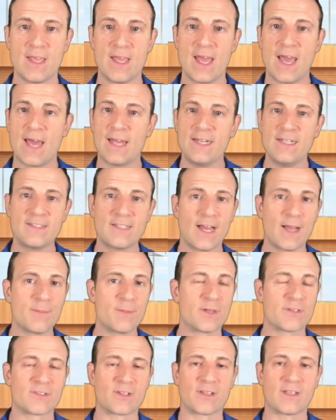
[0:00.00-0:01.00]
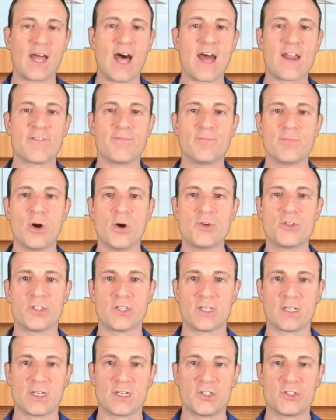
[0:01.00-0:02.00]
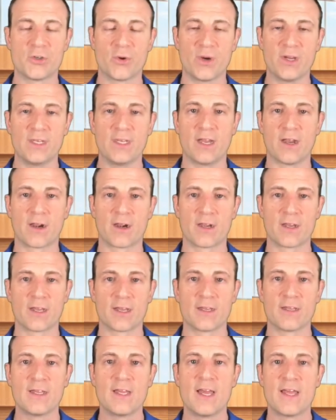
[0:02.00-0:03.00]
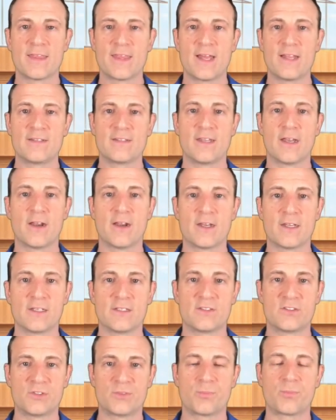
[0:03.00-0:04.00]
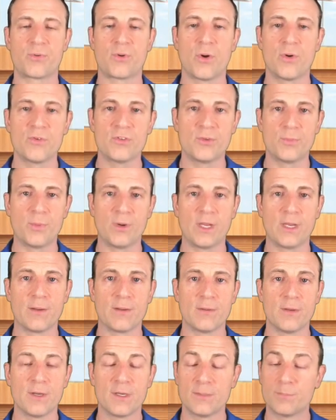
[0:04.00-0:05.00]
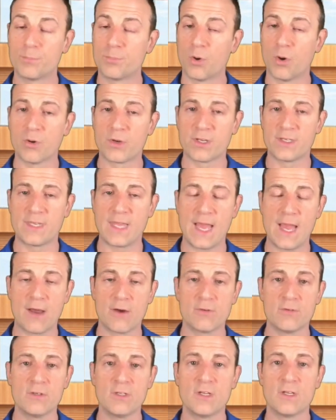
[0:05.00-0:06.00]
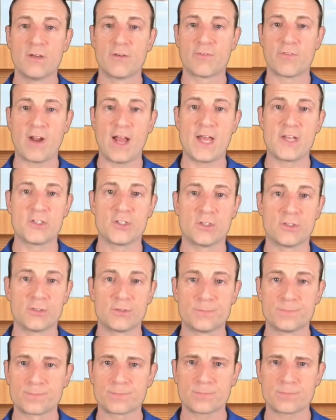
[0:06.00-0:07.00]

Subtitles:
Anytime there's a lot of motion in a joint area, that area is prone to being broken down, fragile,